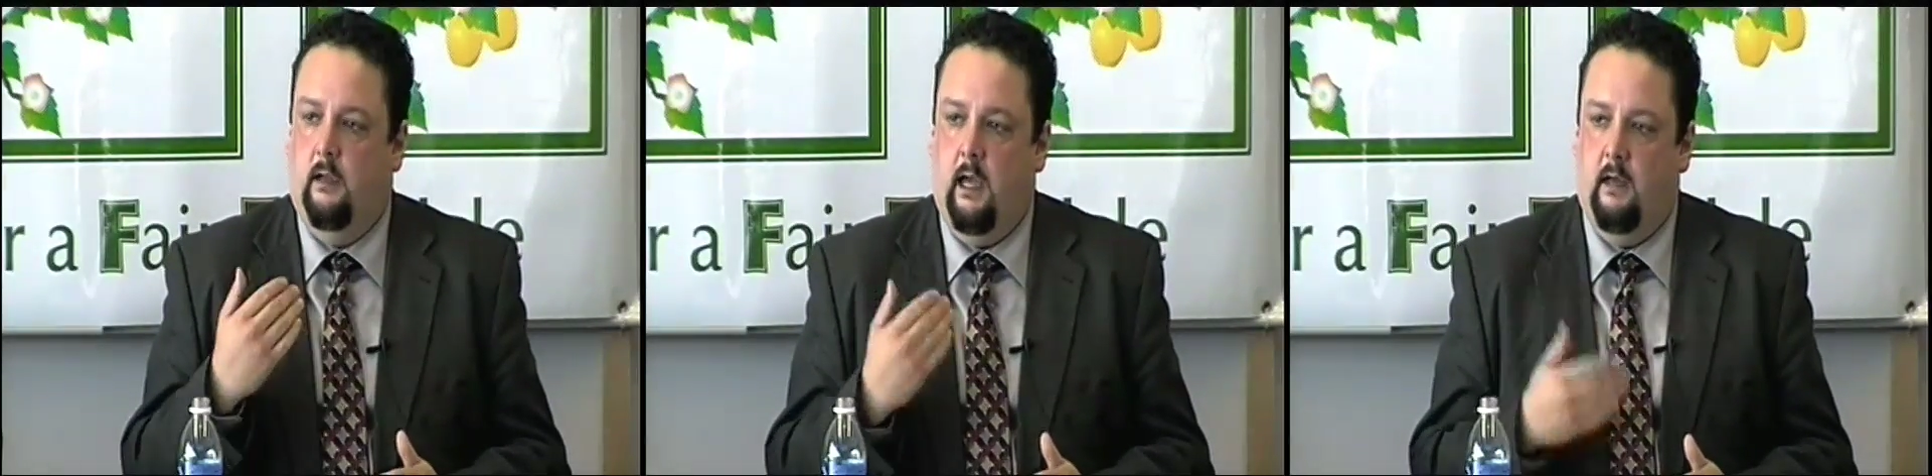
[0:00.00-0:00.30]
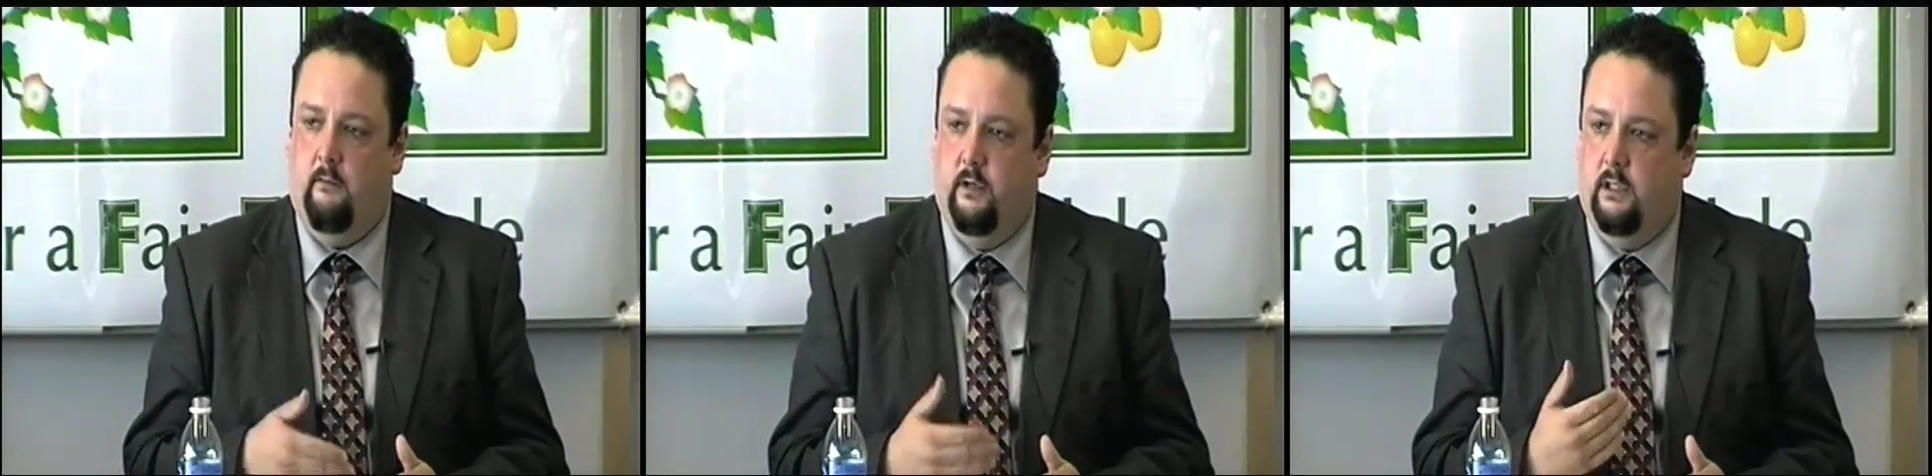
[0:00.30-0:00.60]

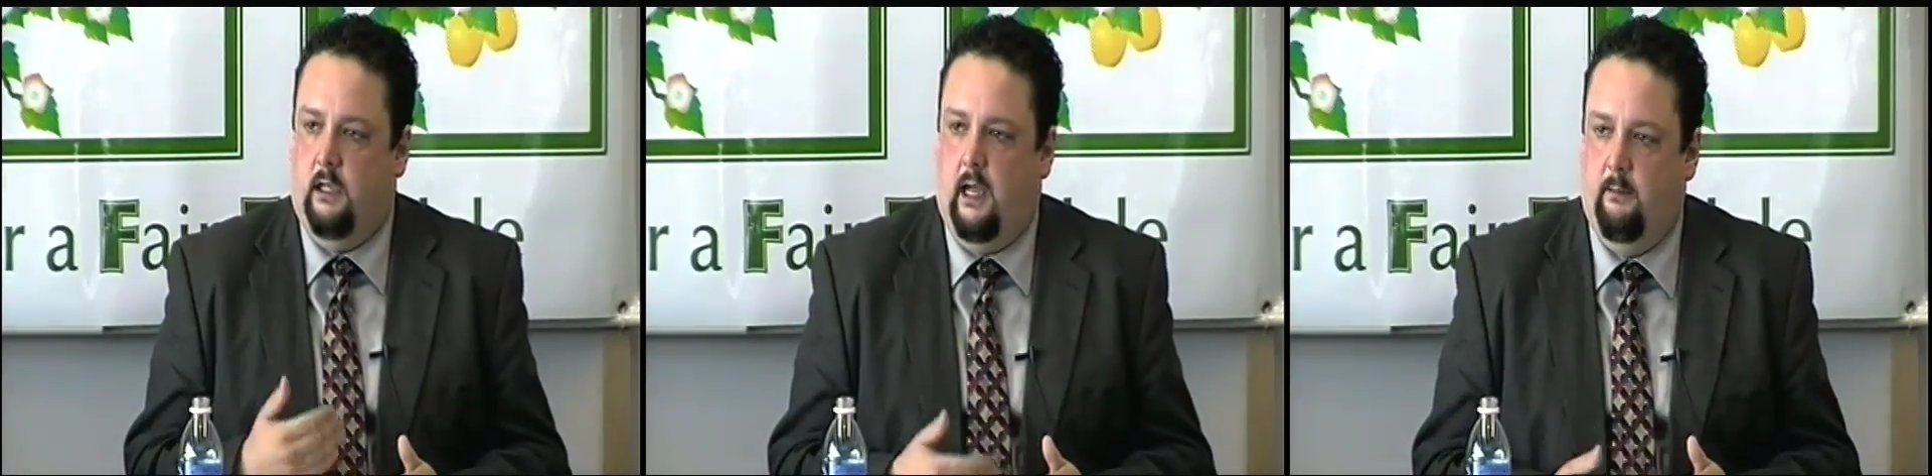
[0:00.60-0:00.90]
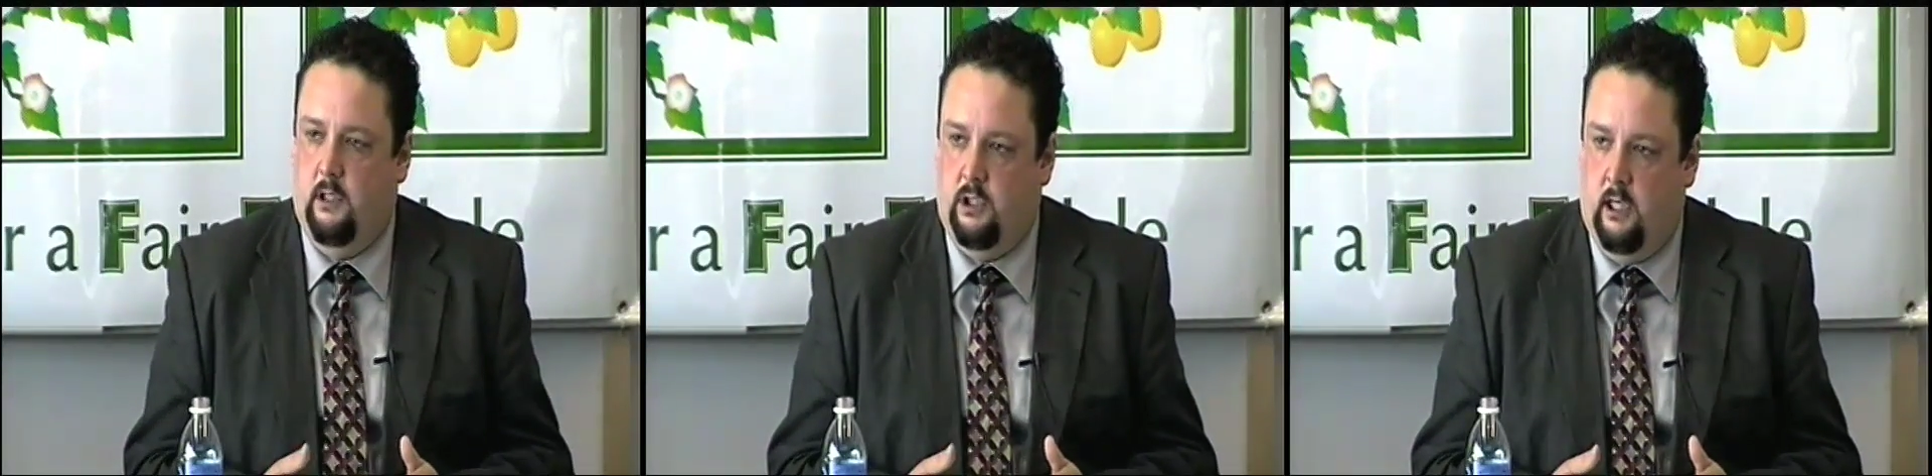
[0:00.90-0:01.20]
adverse
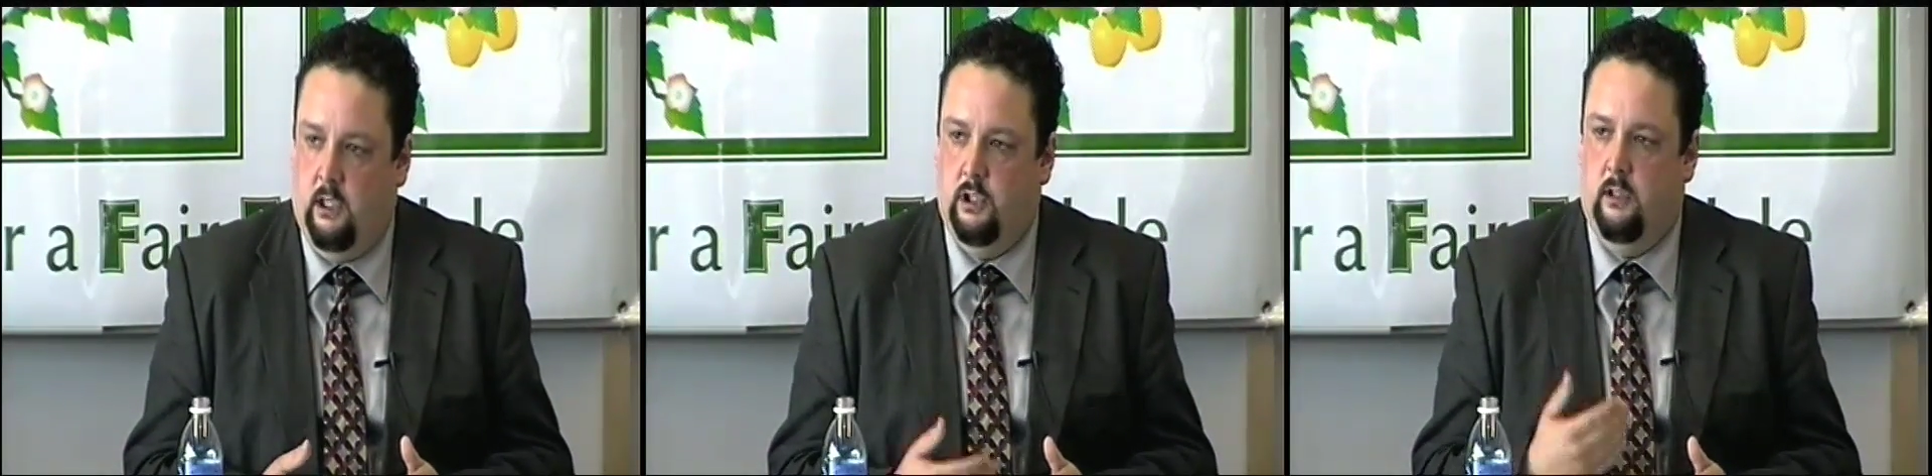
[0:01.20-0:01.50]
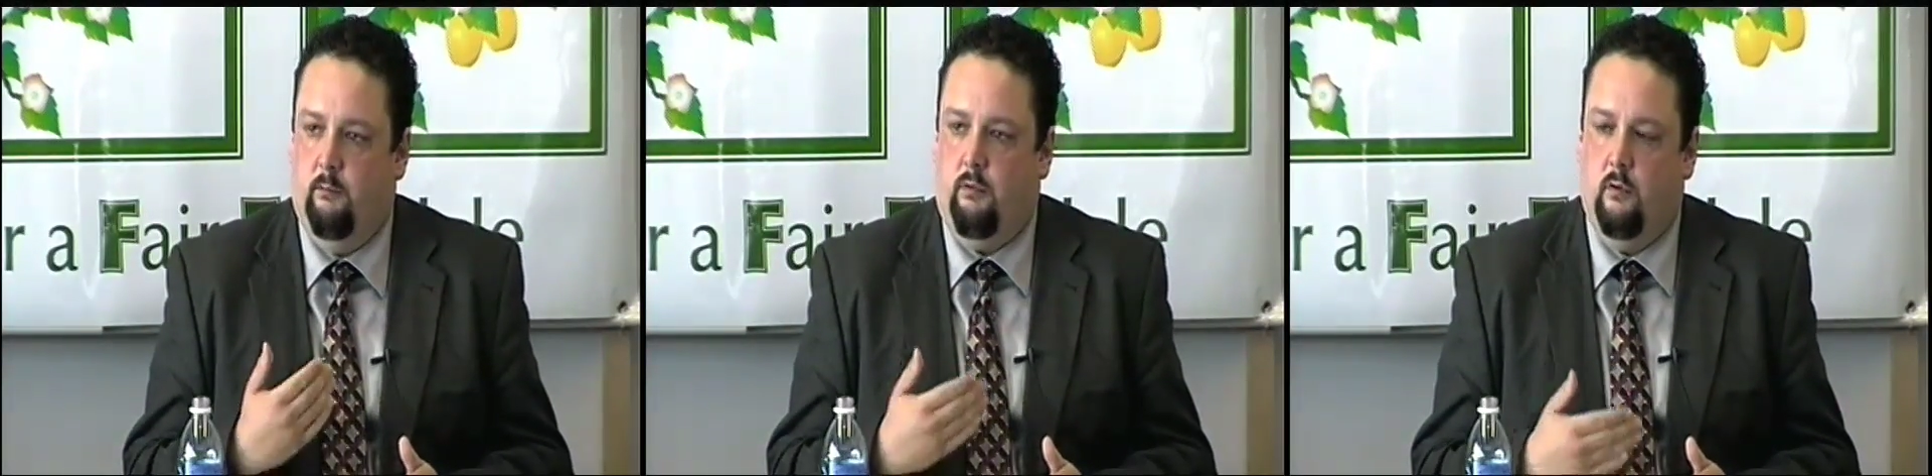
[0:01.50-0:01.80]
climate change
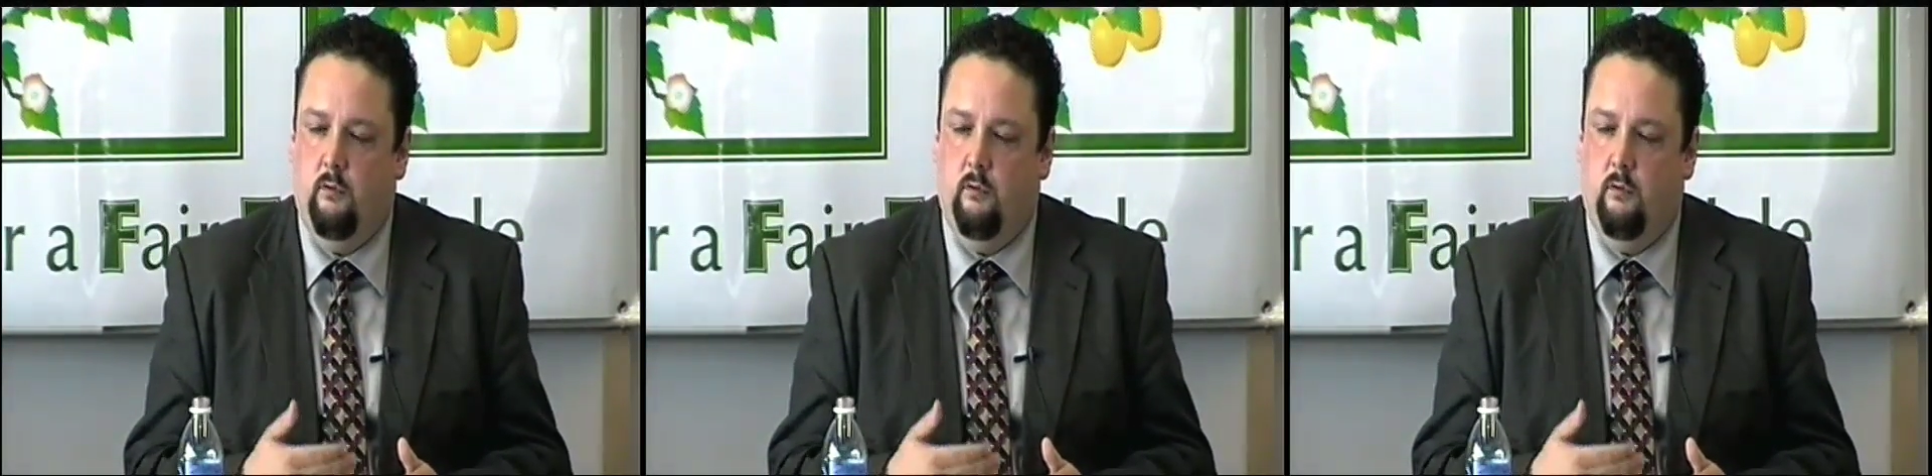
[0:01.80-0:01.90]
and